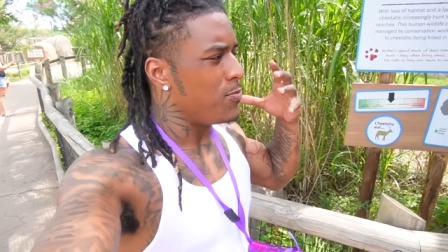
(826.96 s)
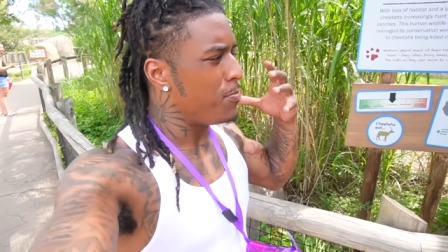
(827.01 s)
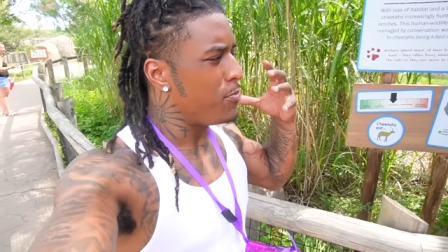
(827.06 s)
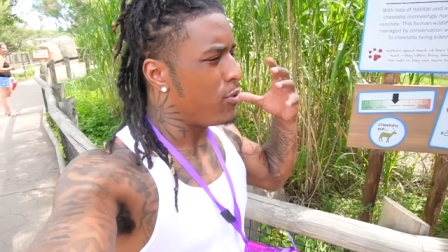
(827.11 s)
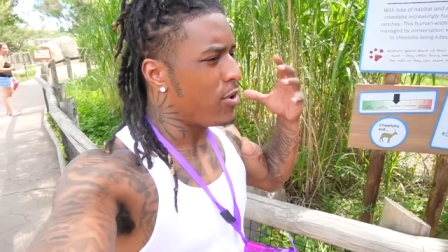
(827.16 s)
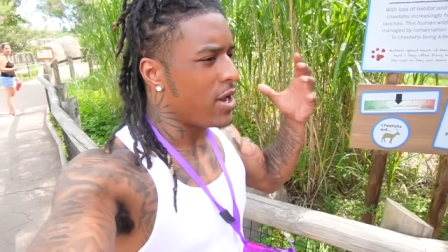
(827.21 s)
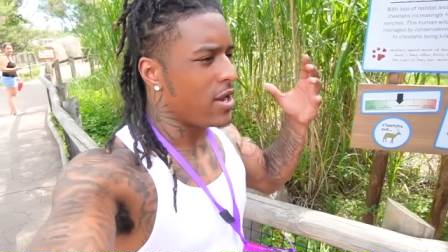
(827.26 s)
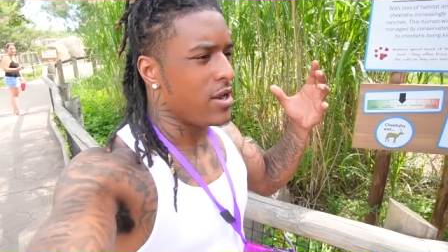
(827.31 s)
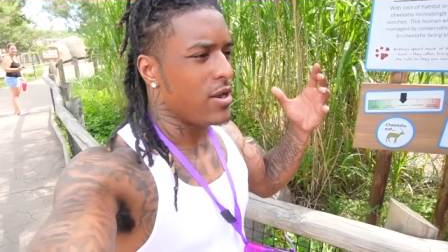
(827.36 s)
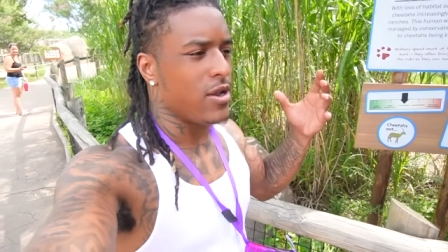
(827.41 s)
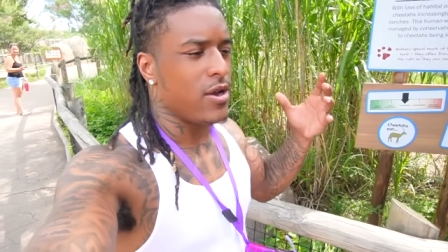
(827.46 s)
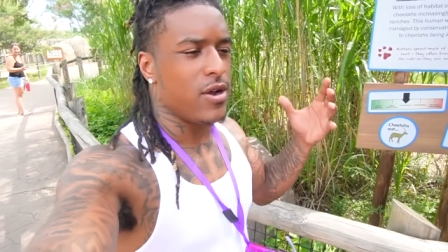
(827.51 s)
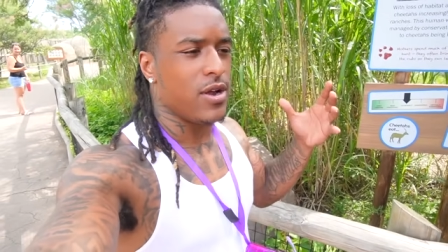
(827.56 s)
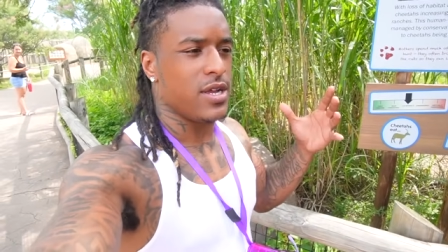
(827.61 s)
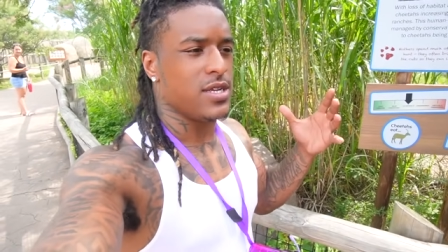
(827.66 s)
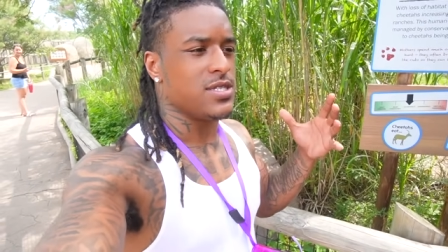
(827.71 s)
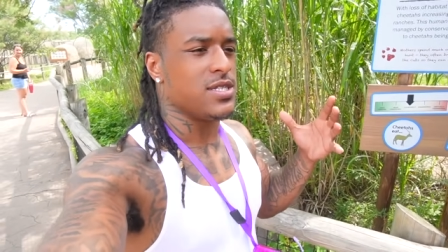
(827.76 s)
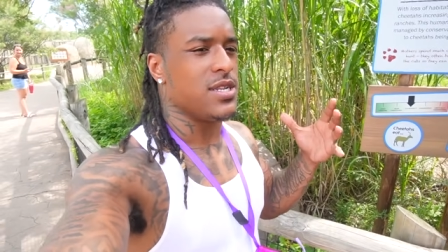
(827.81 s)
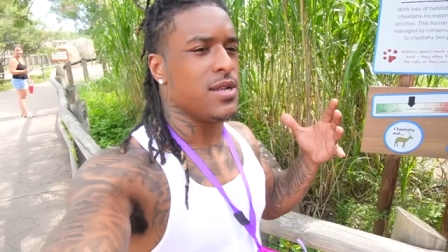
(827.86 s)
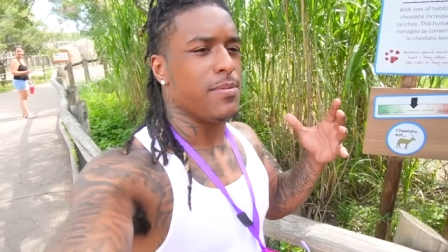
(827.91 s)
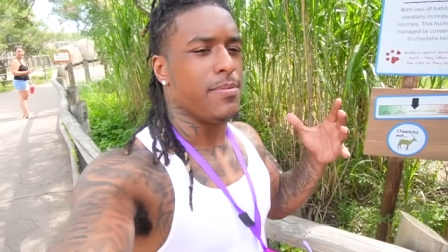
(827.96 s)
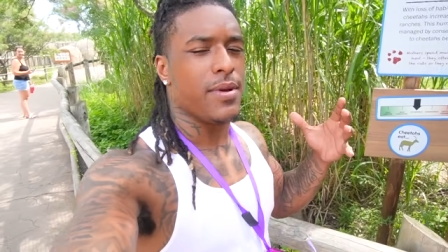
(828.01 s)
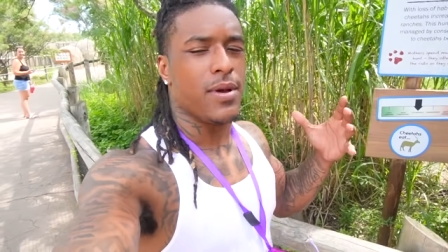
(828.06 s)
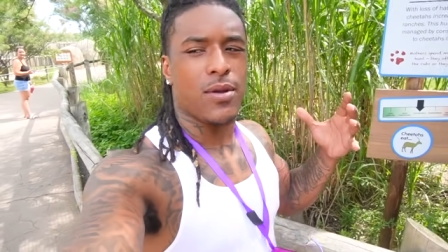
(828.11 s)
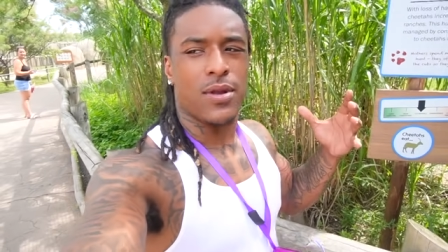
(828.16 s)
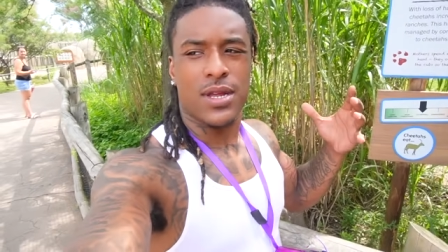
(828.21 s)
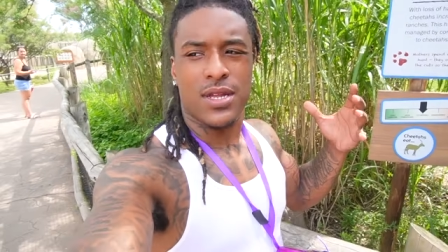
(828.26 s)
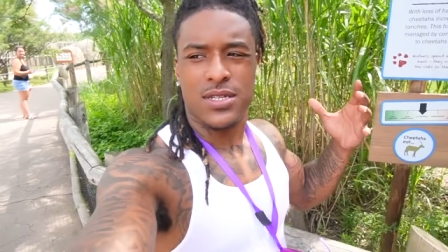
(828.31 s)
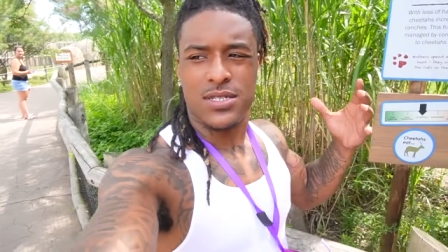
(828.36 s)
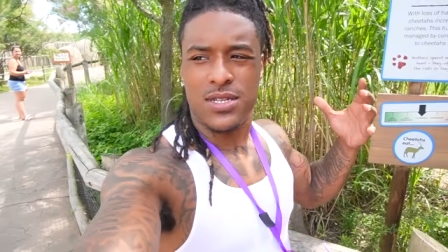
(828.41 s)
predators in the
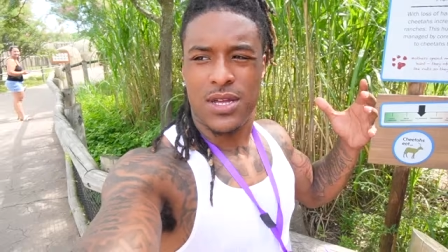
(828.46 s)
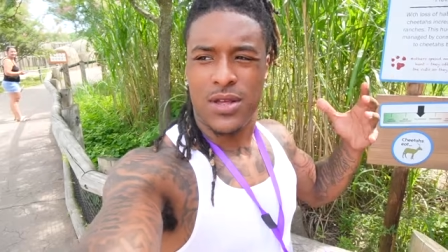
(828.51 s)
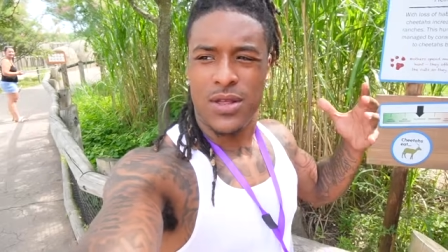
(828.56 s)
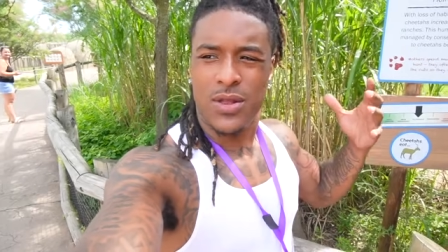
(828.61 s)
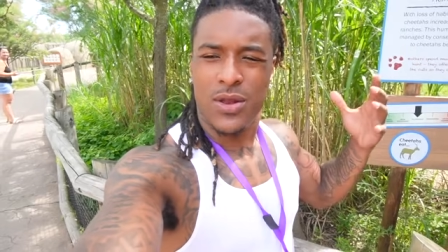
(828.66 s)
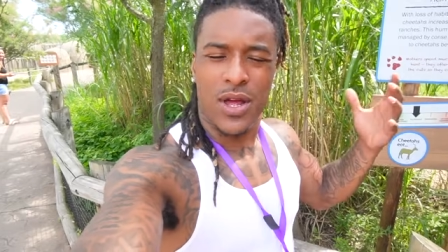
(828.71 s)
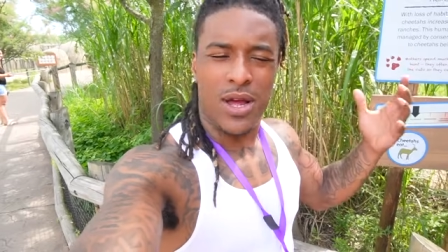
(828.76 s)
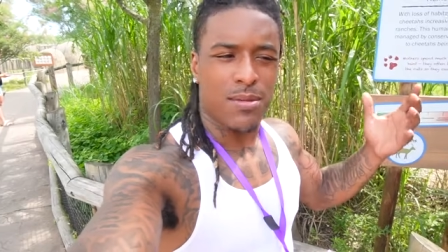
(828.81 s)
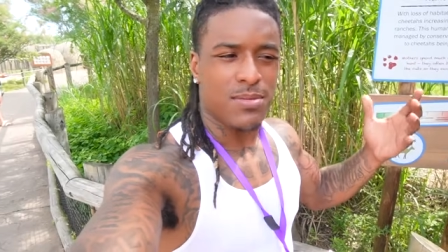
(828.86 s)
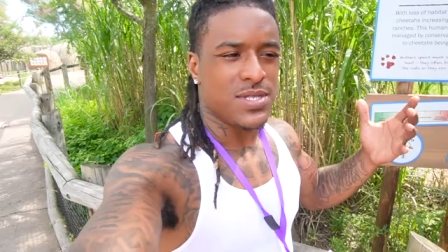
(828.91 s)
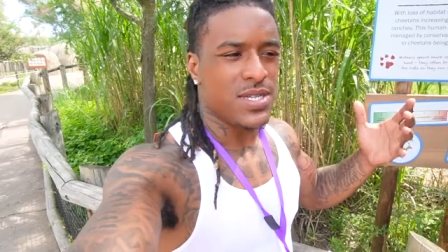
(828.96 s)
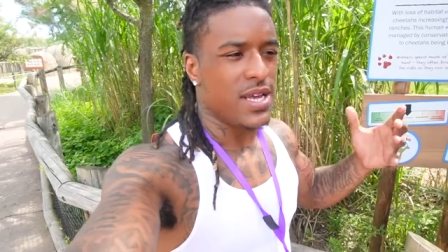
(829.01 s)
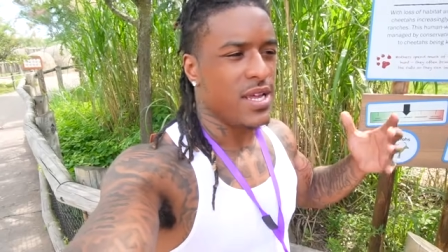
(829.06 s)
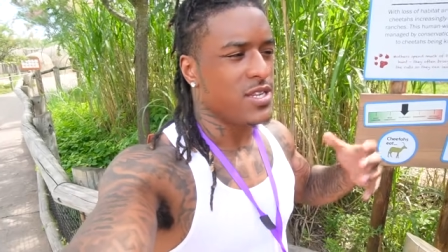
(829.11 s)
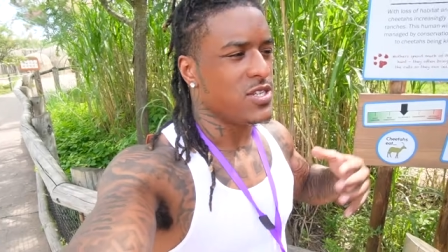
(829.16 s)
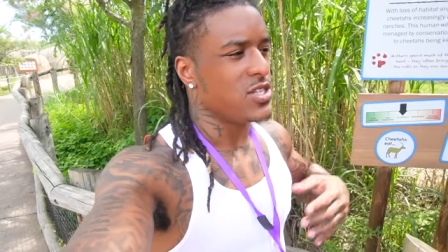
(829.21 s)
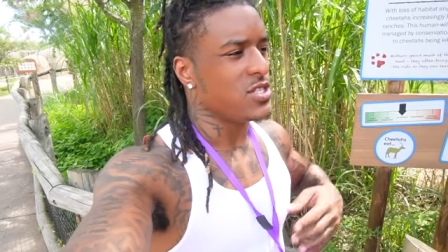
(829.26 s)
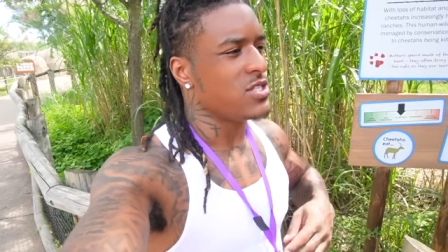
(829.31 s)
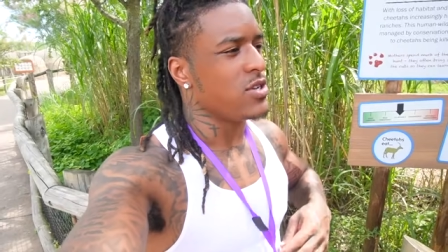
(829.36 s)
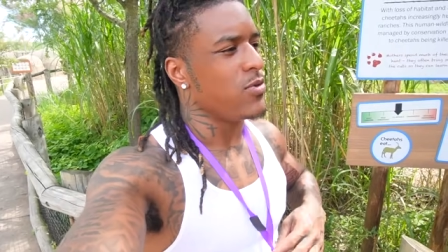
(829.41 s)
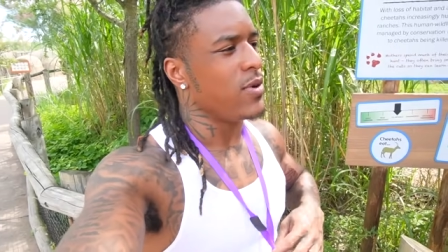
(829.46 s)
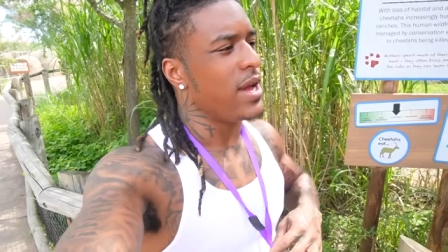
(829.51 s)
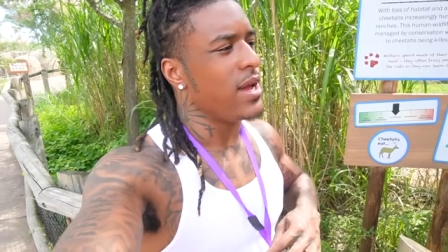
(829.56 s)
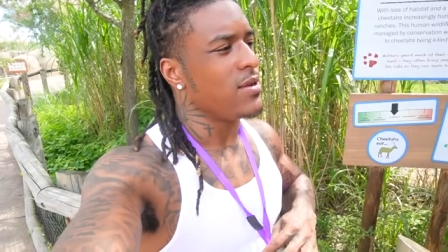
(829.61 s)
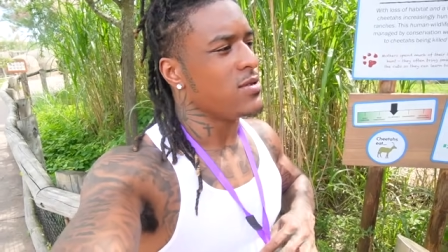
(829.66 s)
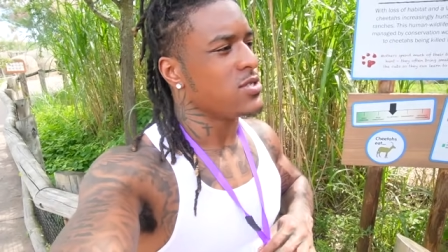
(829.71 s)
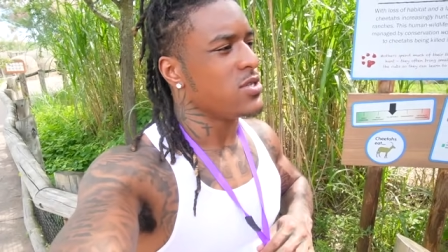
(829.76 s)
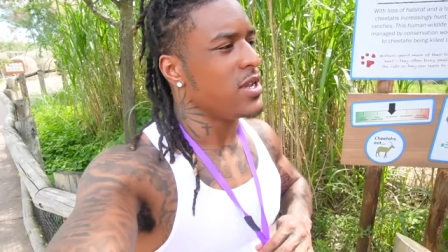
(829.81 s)
building. So you know what I'm saying, just around.